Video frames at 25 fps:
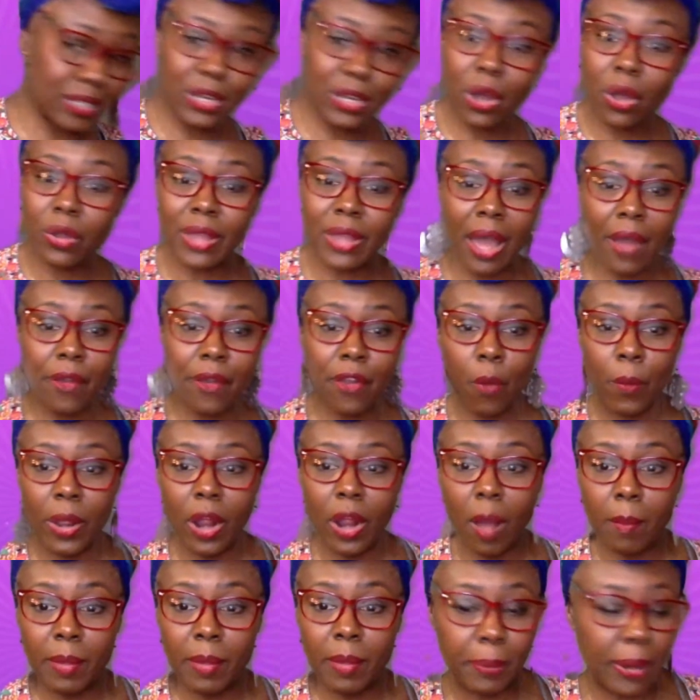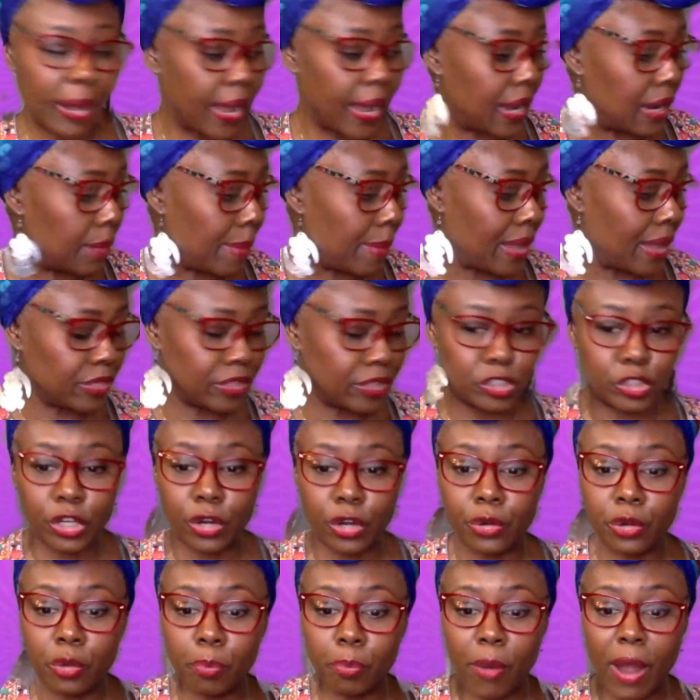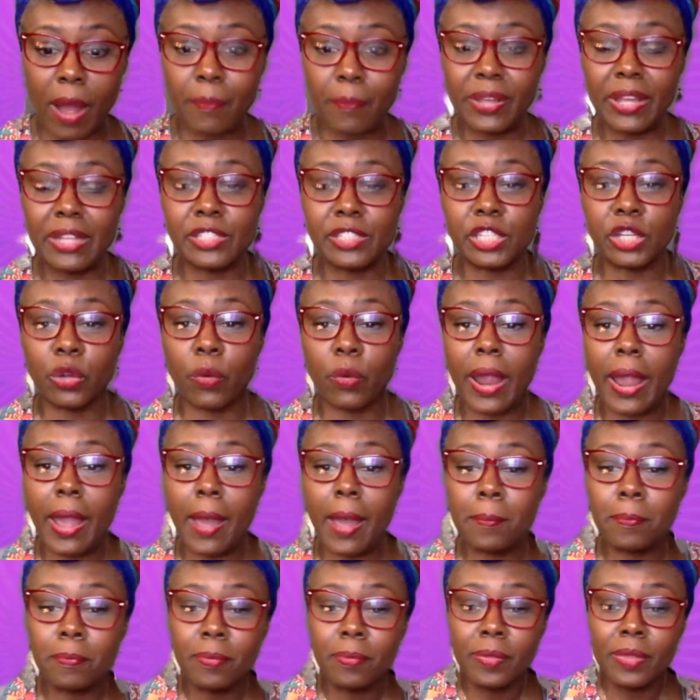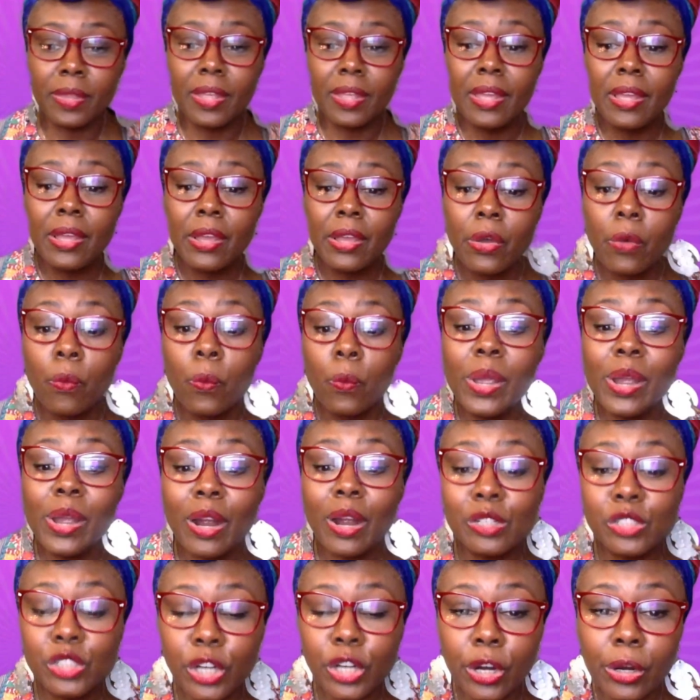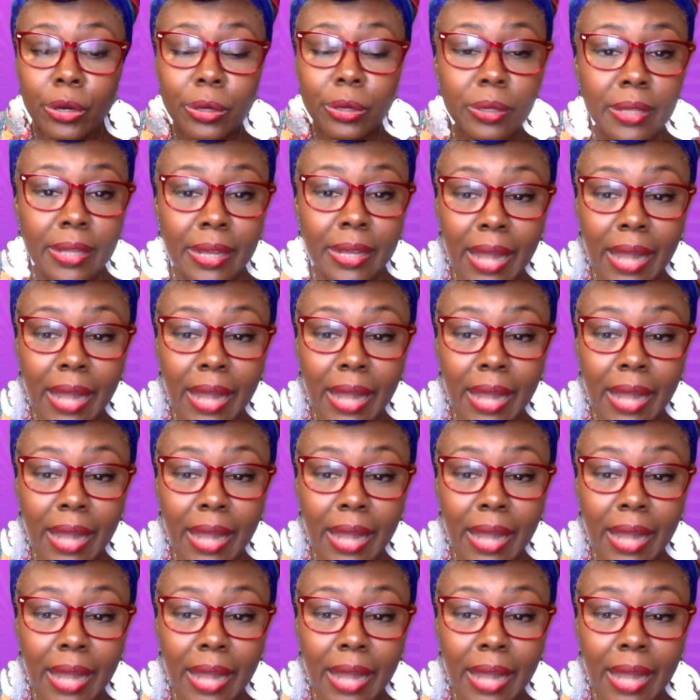Y'all know we don't be playing about this journal prompt. Instagram, we are journaling.